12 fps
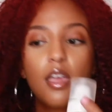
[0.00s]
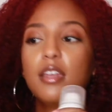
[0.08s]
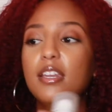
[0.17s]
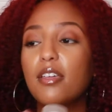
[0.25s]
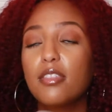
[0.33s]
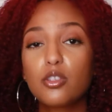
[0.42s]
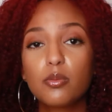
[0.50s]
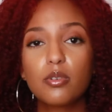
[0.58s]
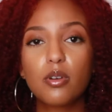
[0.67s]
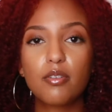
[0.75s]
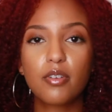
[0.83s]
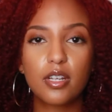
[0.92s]
Now this one, oh,
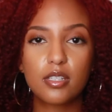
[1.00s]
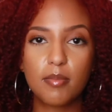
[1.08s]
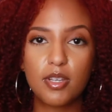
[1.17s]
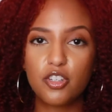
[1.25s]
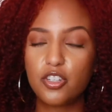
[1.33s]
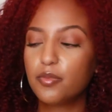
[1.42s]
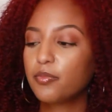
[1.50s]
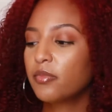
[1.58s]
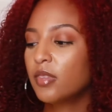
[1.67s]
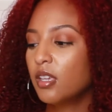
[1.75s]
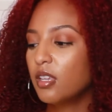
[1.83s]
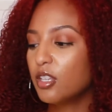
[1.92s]
I forgot to mention,
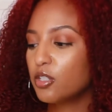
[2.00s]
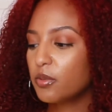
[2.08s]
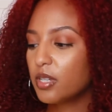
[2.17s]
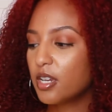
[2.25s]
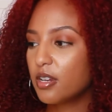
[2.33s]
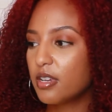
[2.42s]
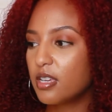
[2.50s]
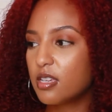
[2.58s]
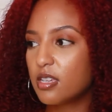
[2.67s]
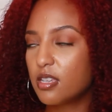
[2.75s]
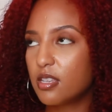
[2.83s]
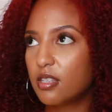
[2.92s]
this one here
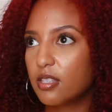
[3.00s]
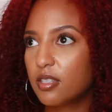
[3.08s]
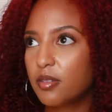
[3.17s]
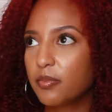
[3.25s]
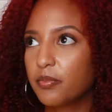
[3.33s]
is,